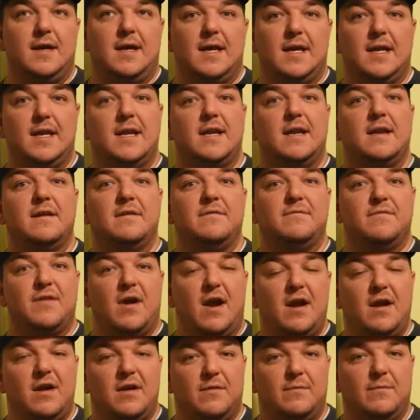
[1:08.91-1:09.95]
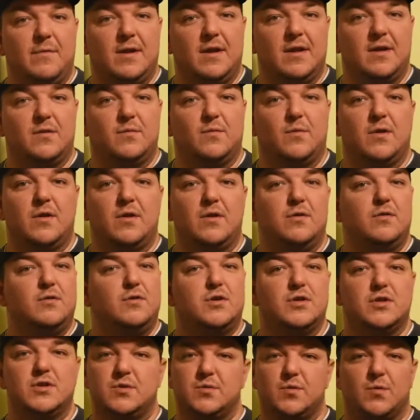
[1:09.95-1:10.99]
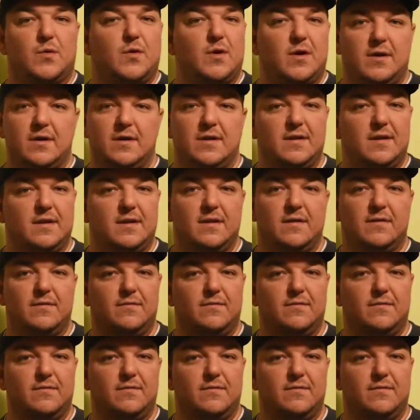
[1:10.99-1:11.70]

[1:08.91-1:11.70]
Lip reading: in an environment where you just weren't